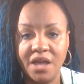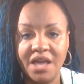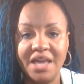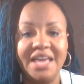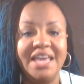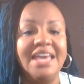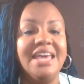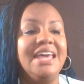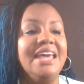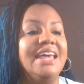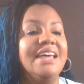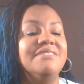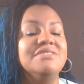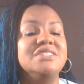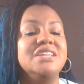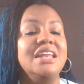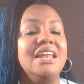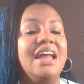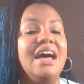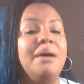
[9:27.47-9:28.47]
He
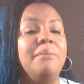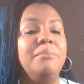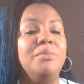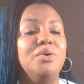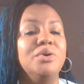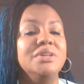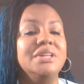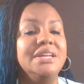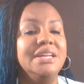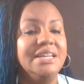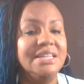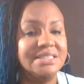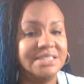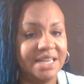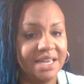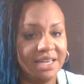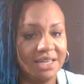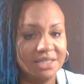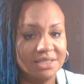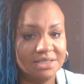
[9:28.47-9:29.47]
gives a lot more than he
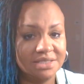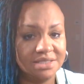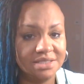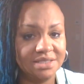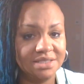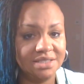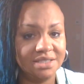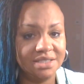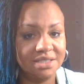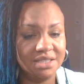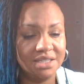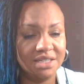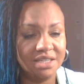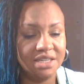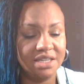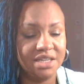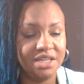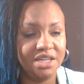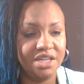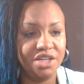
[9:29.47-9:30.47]
takes.
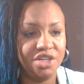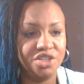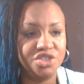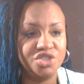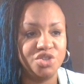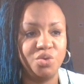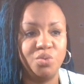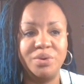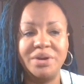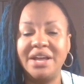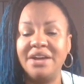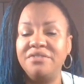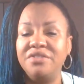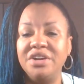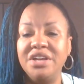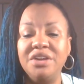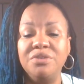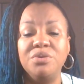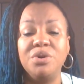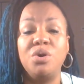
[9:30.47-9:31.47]
So whatever
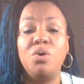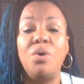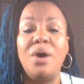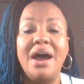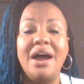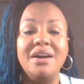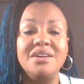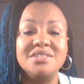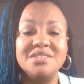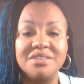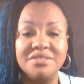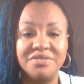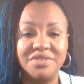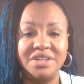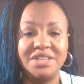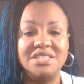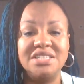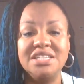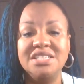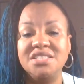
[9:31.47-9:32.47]
he requires of
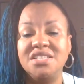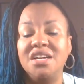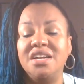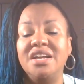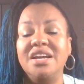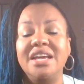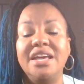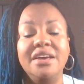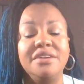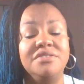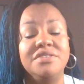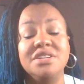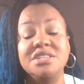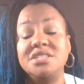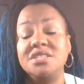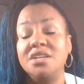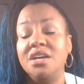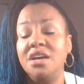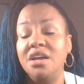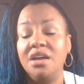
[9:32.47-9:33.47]
us, he's going to give
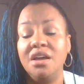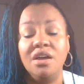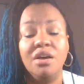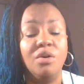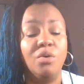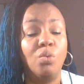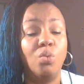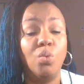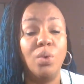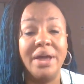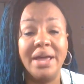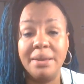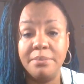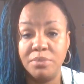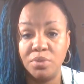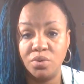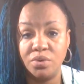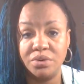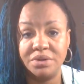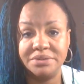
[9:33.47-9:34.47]
us way
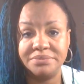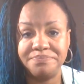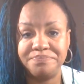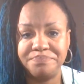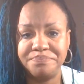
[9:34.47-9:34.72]
more.